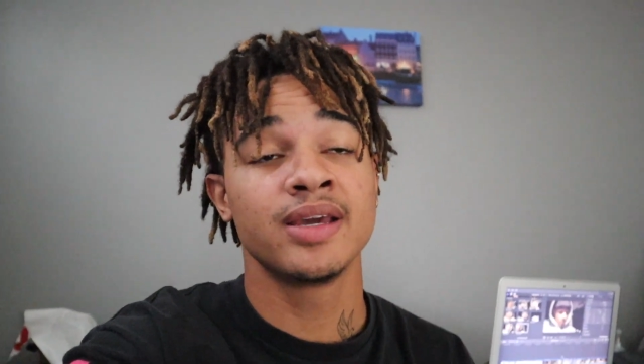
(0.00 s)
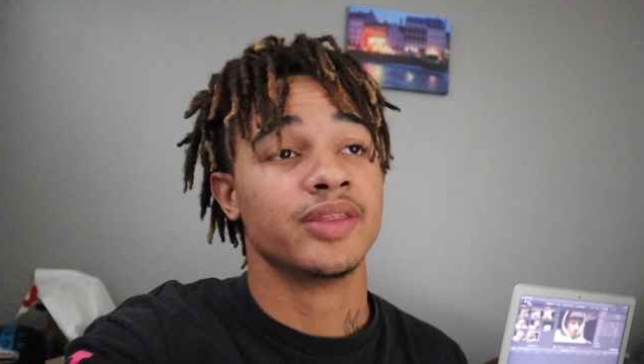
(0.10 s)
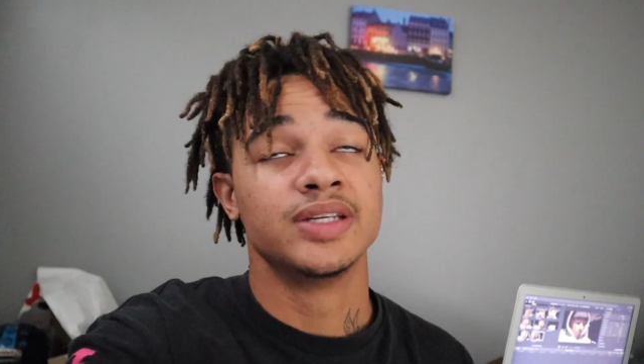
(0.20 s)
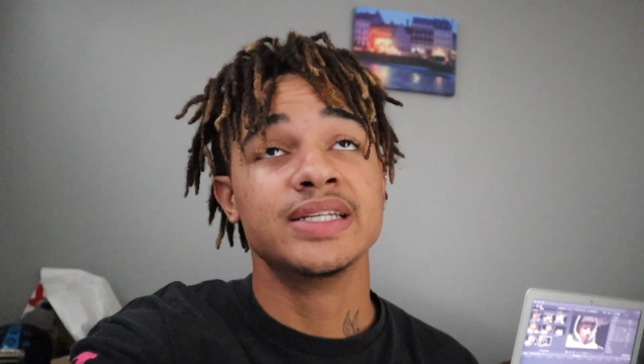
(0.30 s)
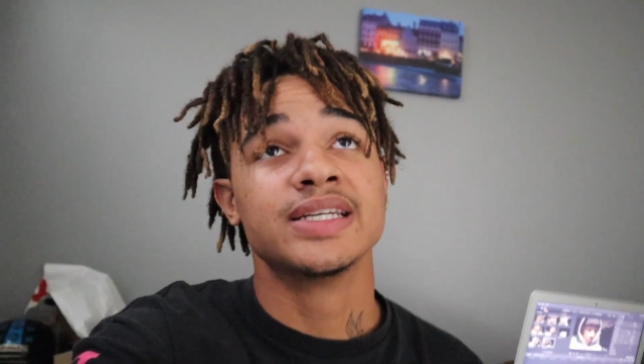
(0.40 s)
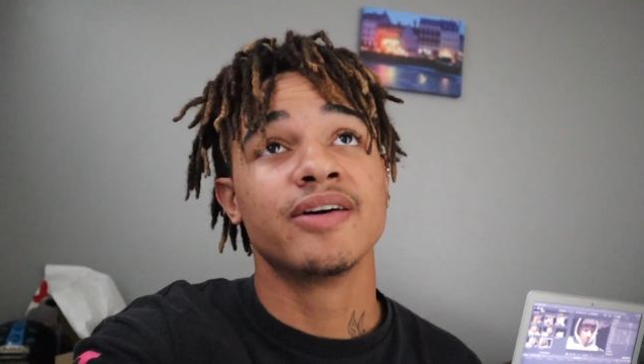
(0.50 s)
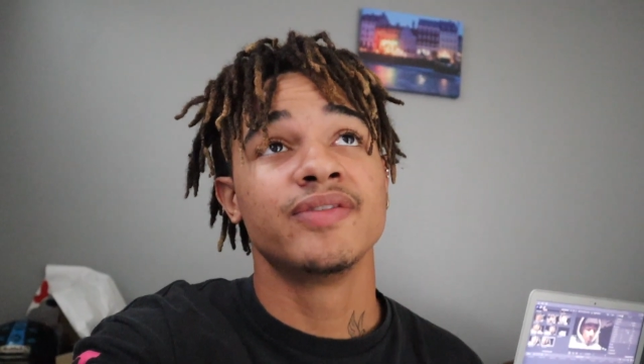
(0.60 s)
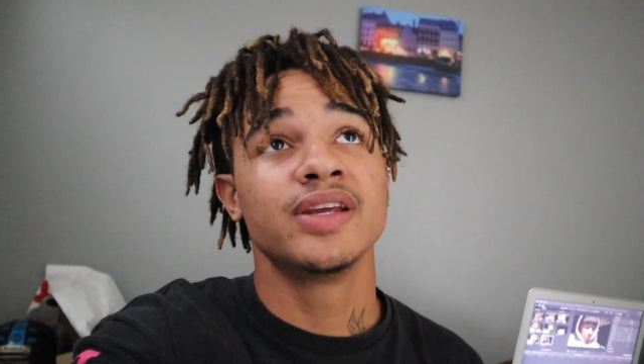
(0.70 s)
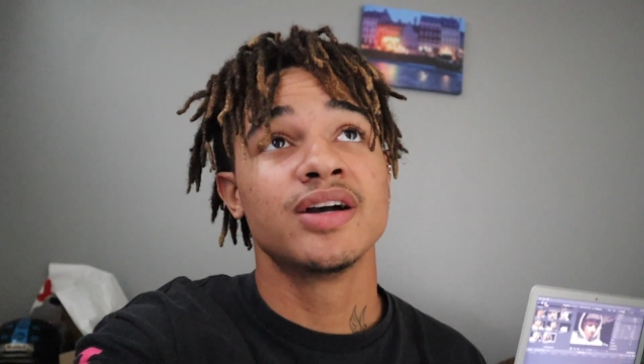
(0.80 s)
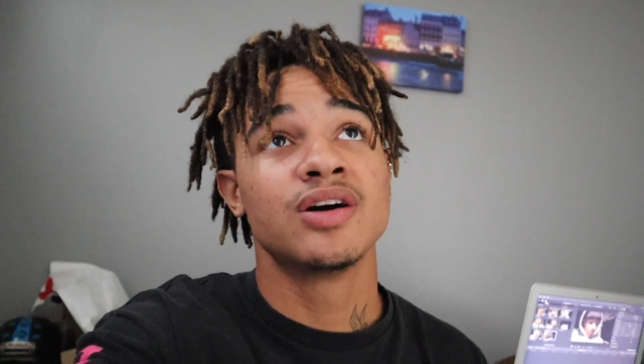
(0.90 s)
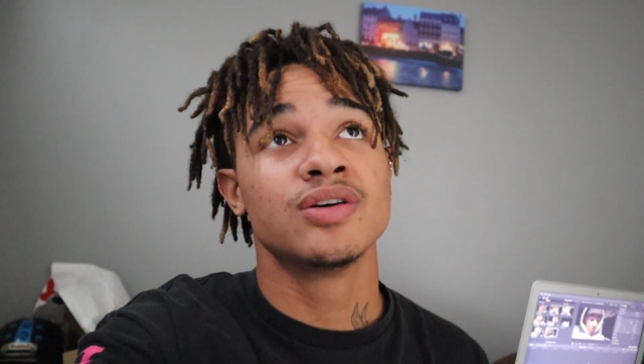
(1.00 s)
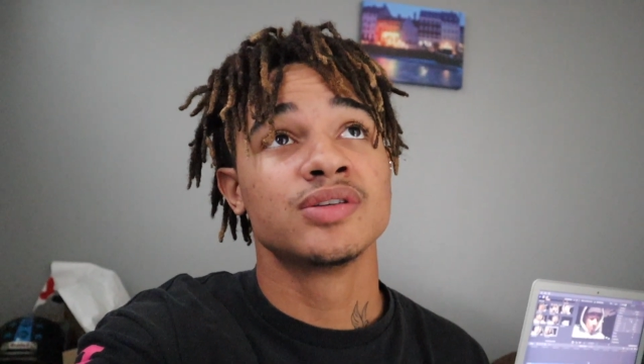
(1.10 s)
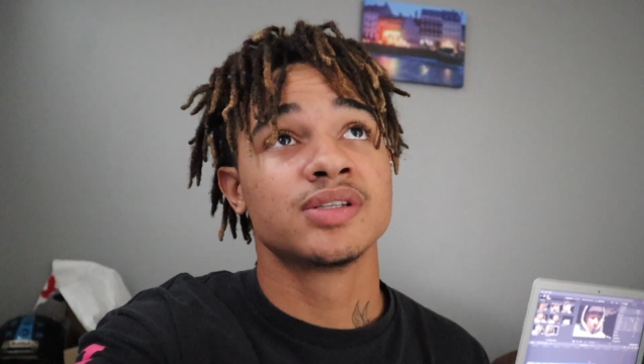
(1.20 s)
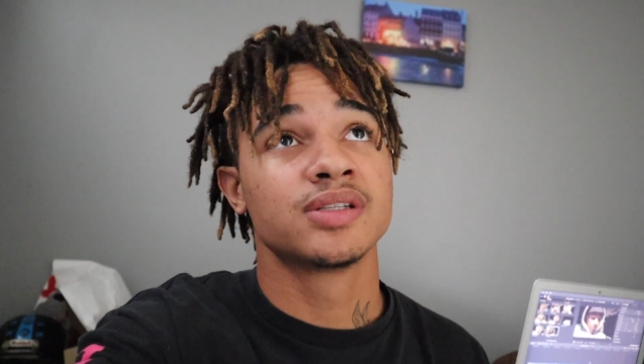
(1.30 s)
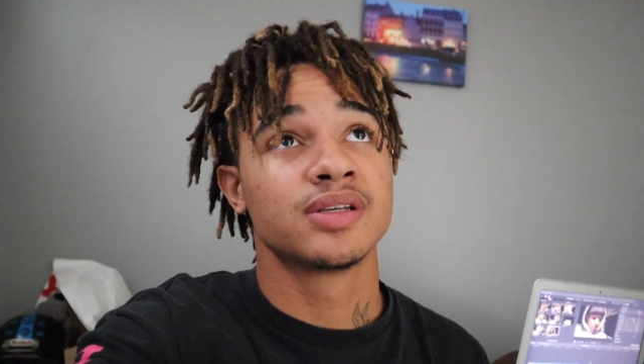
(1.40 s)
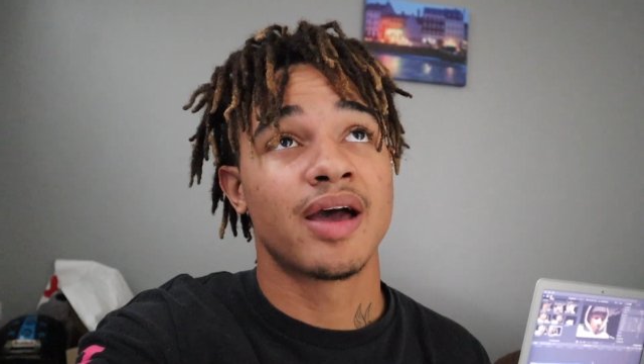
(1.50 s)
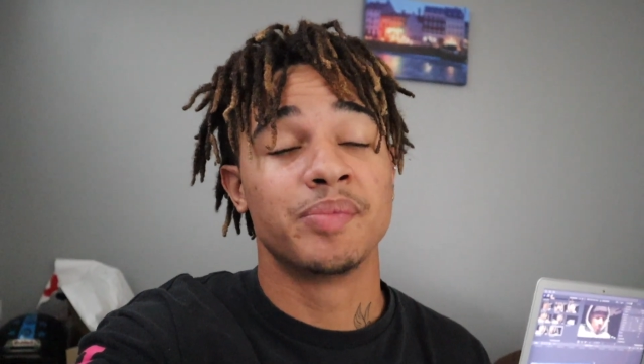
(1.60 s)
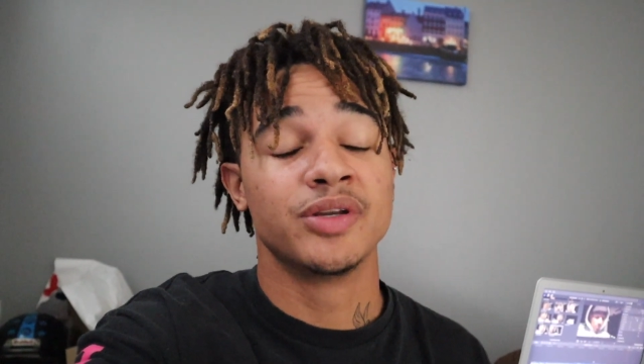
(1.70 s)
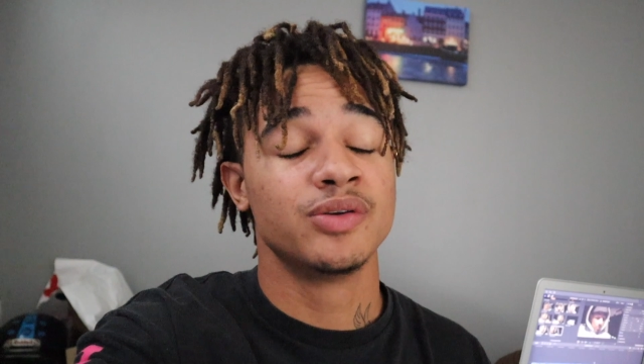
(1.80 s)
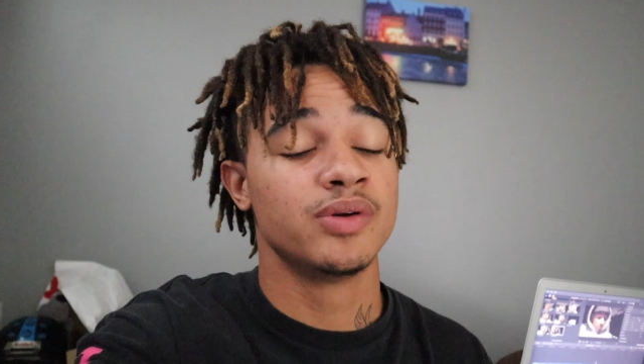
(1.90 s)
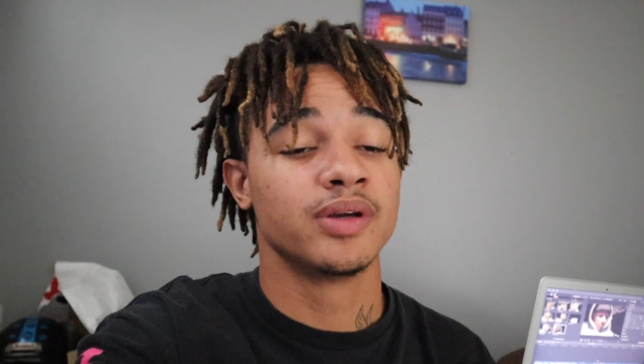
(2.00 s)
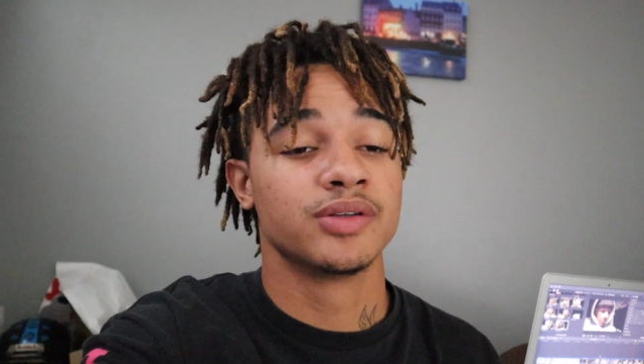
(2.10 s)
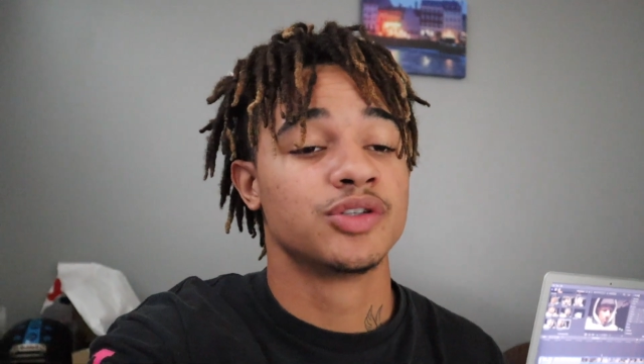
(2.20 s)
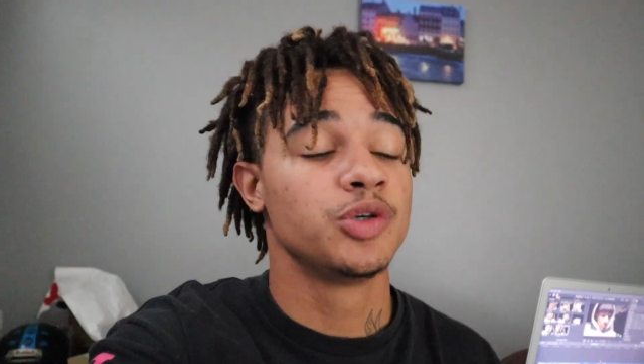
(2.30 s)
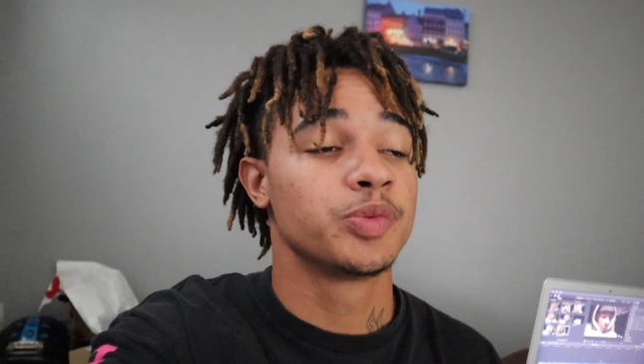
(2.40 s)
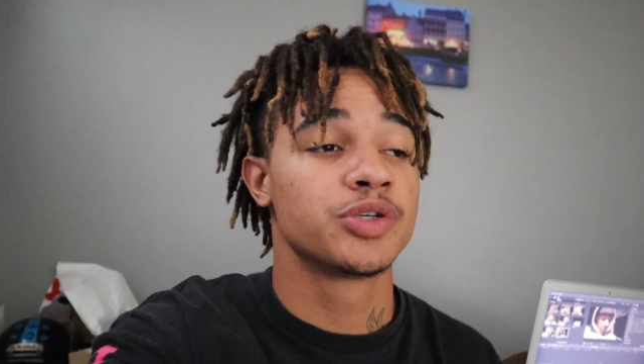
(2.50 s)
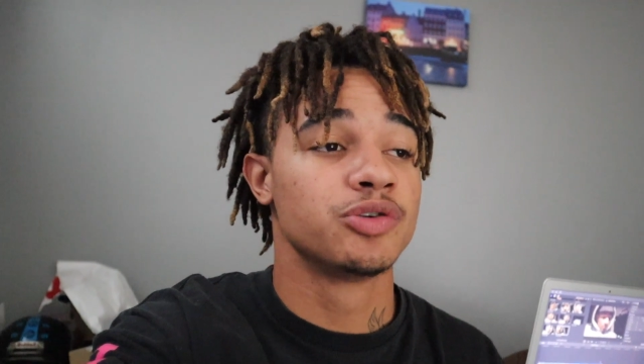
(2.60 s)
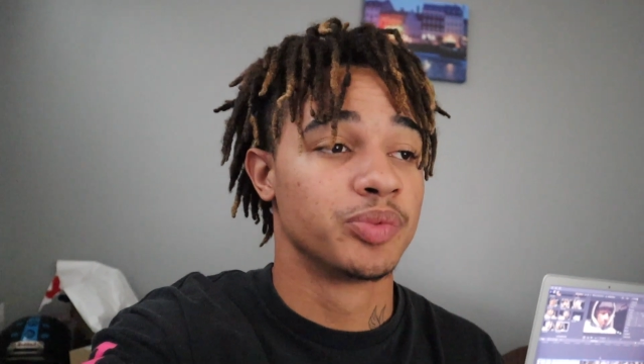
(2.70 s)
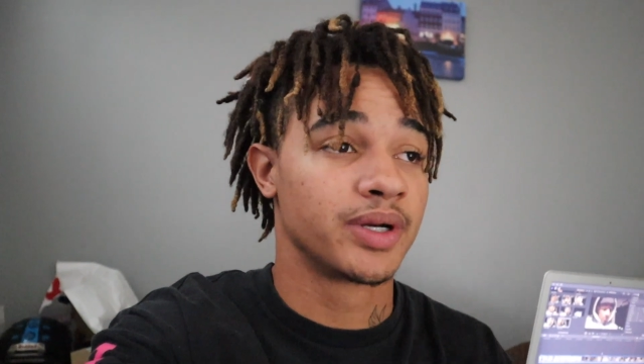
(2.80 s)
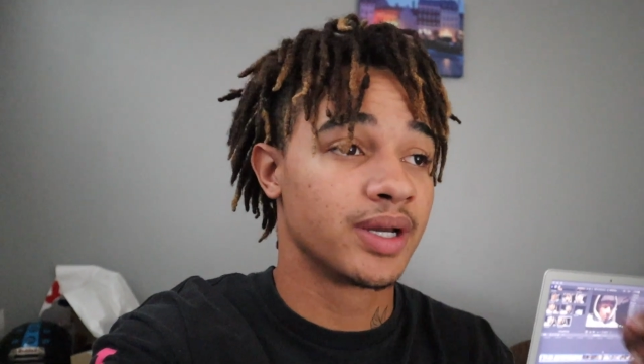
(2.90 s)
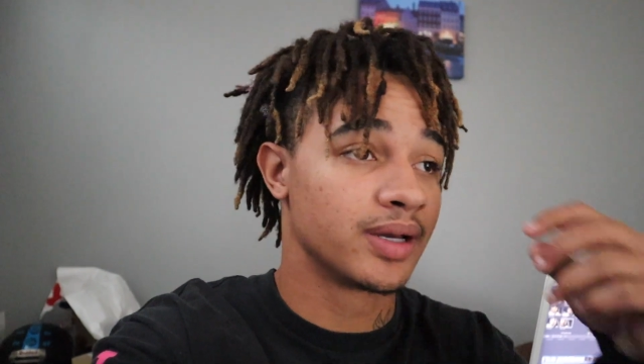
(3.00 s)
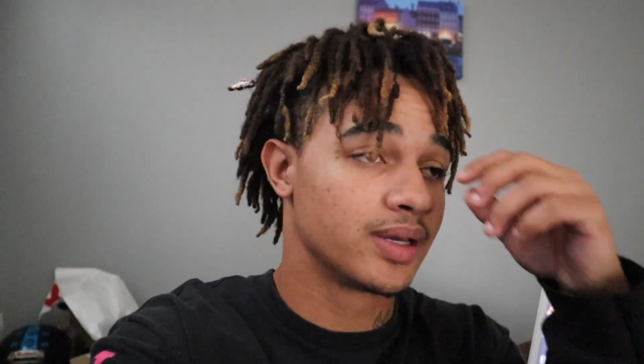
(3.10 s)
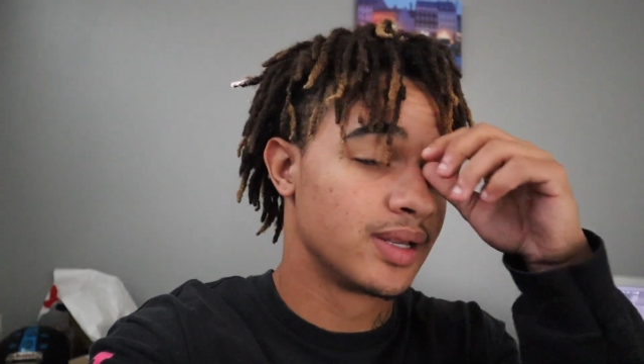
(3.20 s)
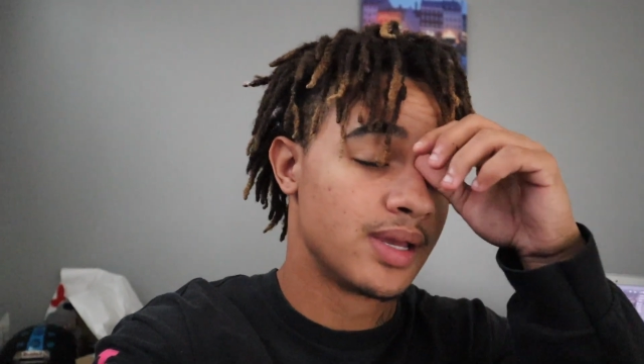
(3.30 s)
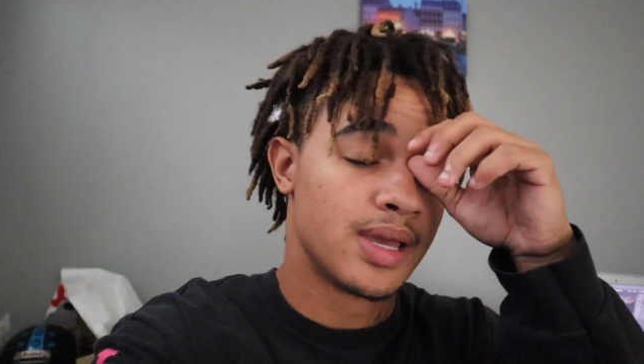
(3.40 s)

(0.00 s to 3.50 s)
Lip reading: The detail videos have been doing super, super good.